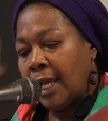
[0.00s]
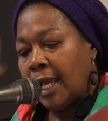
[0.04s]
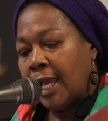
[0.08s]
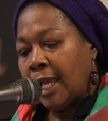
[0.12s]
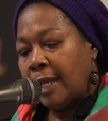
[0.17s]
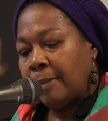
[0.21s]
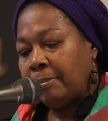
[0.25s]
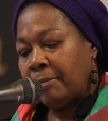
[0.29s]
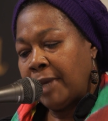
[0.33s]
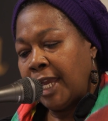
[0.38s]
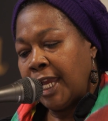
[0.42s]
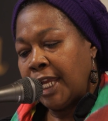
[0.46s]

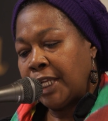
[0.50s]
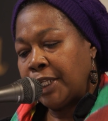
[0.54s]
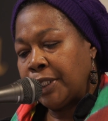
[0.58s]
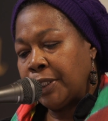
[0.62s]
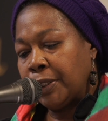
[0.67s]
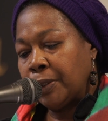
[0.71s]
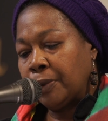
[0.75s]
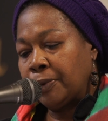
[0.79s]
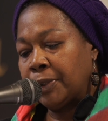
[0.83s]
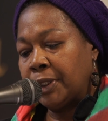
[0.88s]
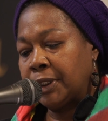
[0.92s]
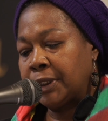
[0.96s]
and made
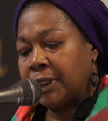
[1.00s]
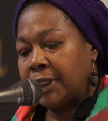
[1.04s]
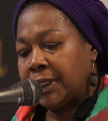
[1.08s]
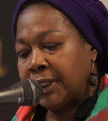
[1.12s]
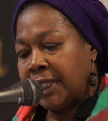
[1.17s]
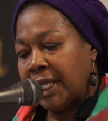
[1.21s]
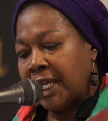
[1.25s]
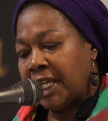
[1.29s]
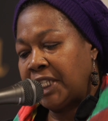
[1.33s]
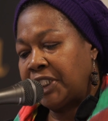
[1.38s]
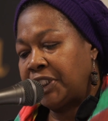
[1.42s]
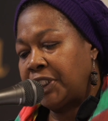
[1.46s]
you into
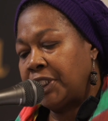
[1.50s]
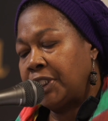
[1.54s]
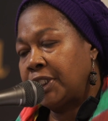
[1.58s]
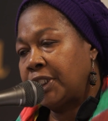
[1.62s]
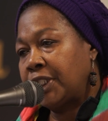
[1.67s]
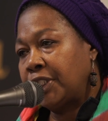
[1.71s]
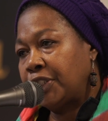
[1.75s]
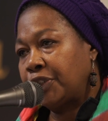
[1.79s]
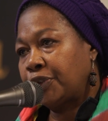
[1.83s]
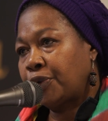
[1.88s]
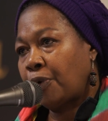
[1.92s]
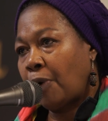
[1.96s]
nations
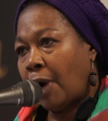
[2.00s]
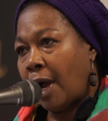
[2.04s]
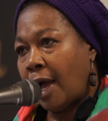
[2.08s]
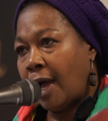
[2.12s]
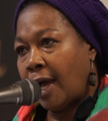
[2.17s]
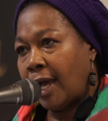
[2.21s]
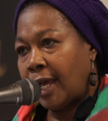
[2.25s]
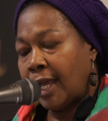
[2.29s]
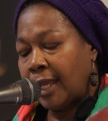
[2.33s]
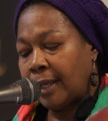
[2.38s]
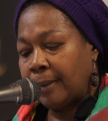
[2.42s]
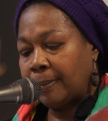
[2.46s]
and
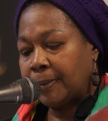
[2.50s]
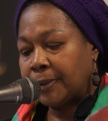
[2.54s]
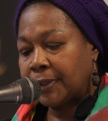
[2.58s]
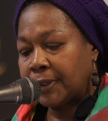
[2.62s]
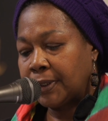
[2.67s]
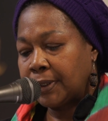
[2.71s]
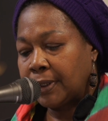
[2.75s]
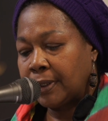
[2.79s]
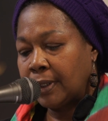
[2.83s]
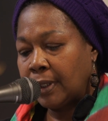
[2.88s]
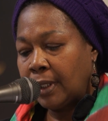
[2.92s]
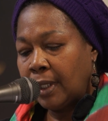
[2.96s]

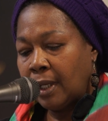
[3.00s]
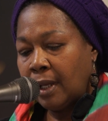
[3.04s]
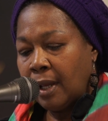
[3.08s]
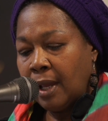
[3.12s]
tribes,